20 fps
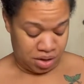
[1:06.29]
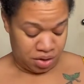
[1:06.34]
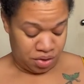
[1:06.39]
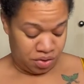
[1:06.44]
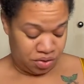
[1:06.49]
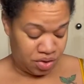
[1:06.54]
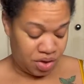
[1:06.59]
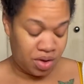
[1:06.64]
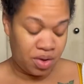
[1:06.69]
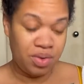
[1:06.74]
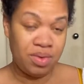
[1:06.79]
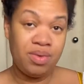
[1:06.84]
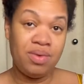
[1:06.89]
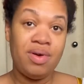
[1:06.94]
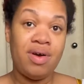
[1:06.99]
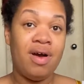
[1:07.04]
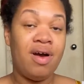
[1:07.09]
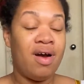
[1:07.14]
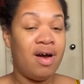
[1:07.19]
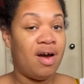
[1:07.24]
So
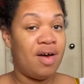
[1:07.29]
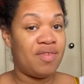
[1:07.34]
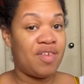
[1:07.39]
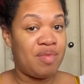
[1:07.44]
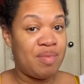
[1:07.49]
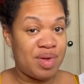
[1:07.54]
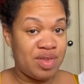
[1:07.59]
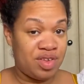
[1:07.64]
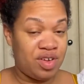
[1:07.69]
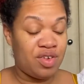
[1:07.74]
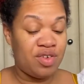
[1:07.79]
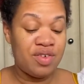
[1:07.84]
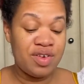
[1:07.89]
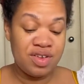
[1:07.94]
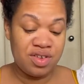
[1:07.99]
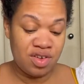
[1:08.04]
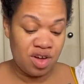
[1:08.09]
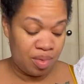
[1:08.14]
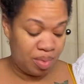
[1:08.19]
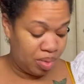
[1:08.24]
I've got my Dolores
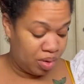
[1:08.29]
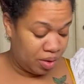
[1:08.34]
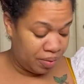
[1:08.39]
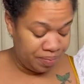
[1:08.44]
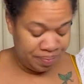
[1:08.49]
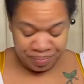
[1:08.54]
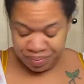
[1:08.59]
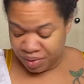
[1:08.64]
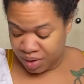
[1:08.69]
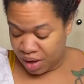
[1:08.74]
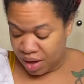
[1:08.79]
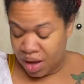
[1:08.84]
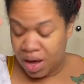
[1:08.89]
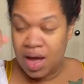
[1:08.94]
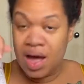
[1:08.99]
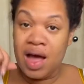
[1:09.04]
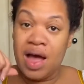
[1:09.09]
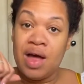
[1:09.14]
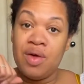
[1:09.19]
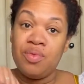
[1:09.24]
top on,
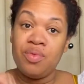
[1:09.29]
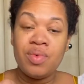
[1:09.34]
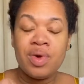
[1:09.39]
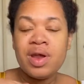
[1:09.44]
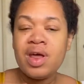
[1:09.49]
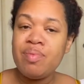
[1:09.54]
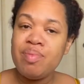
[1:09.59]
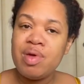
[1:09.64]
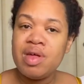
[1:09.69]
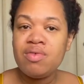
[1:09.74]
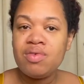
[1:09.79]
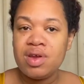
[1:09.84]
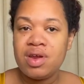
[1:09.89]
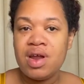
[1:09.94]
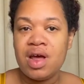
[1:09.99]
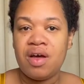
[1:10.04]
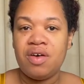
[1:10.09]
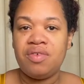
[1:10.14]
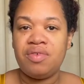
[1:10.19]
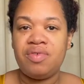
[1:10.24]
and when I build an
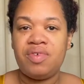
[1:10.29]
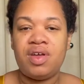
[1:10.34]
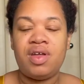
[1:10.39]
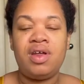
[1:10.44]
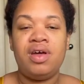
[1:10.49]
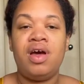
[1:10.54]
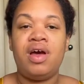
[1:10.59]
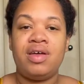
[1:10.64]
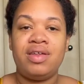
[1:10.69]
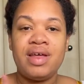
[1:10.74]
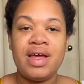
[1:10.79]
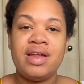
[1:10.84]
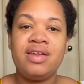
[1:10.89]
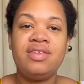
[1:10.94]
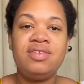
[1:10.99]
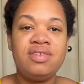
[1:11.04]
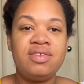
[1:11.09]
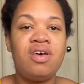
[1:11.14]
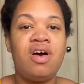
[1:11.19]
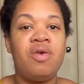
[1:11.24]
outfit, I tend
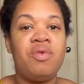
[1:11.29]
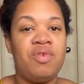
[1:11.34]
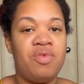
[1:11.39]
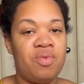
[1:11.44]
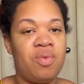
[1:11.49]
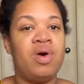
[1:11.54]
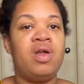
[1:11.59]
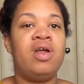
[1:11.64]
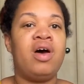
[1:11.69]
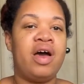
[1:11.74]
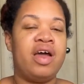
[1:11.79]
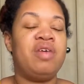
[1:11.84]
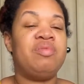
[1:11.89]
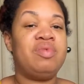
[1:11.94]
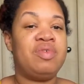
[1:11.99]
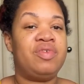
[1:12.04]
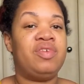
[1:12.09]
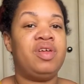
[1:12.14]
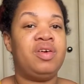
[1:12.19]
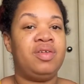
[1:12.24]
to start with one item
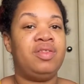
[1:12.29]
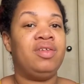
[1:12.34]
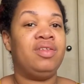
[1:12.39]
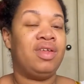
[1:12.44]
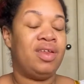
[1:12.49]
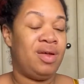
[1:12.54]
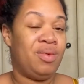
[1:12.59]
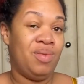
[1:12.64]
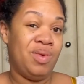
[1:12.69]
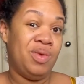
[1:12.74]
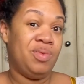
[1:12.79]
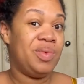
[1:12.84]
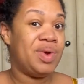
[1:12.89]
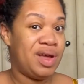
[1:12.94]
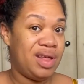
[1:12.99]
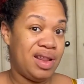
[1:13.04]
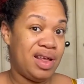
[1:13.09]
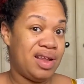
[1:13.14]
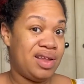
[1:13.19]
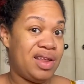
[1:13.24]
of clothing that I want to
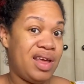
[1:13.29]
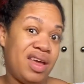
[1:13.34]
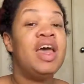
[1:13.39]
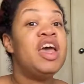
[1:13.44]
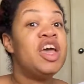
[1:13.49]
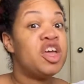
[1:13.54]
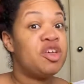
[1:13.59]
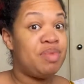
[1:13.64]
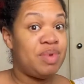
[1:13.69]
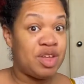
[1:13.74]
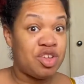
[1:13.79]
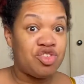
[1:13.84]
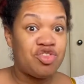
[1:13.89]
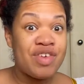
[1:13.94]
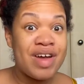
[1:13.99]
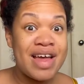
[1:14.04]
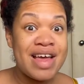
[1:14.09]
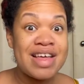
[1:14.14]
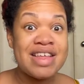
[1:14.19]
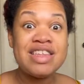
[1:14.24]
wear that day. It could be a
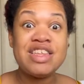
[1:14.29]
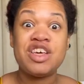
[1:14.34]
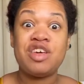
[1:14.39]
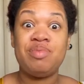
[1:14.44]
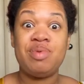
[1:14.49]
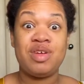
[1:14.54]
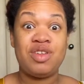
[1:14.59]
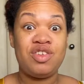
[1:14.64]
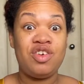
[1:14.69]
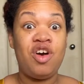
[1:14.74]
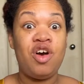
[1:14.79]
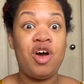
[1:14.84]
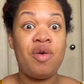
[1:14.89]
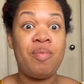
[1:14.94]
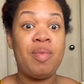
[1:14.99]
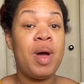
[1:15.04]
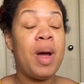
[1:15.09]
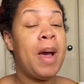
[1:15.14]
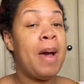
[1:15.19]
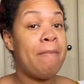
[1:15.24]
dress, it could be a top,
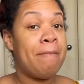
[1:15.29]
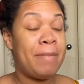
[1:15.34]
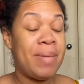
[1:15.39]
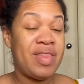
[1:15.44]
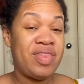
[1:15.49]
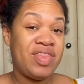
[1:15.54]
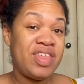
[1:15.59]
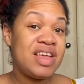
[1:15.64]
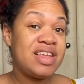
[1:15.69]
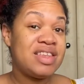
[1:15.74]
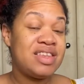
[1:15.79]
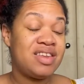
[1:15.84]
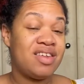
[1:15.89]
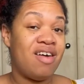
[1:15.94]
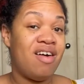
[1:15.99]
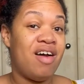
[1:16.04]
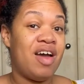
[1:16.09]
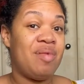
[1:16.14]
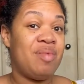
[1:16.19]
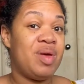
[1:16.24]
but this
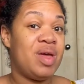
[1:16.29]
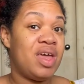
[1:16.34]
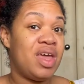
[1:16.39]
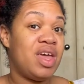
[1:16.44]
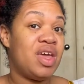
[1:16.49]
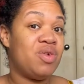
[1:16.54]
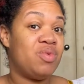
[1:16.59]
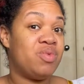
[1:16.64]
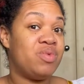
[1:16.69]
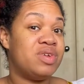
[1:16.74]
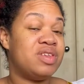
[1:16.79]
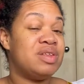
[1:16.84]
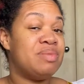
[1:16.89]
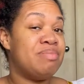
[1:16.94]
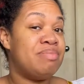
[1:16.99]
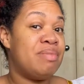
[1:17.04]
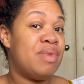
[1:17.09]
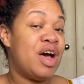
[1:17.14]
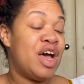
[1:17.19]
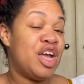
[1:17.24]
time it was
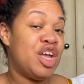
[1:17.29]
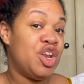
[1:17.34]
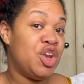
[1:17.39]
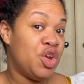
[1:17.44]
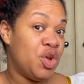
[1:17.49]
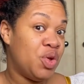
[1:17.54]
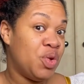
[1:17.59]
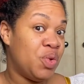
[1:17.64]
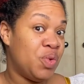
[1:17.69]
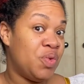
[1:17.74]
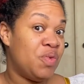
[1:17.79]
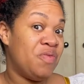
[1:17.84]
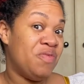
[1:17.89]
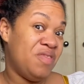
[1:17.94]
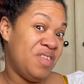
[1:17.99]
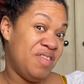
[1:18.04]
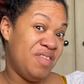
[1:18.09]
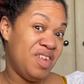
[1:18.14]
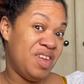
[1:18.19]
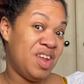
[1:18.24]
my new
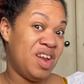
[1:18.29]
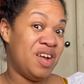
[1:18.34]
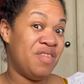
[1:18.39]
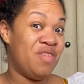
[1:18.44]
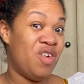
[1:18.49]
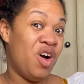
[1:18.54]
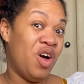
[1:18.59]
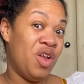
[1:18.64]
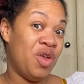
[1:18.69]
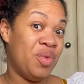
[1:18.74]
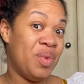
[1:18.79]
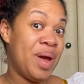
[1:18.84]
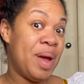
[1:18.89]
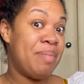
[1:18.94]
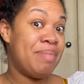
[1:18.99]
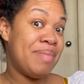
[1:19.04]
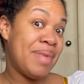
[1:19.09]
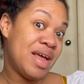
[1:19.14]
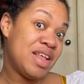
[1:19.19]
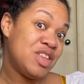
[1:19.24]
Vivien of Holloway
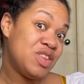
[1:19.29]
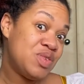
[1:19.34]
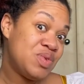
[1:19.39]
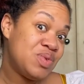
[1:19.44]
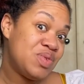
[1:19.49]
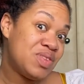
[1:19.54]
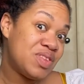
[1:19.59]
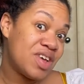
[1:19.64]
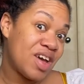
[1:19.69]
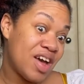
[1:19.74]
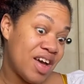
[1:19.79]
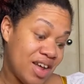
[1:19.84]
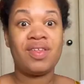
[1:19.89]
pencil skirt.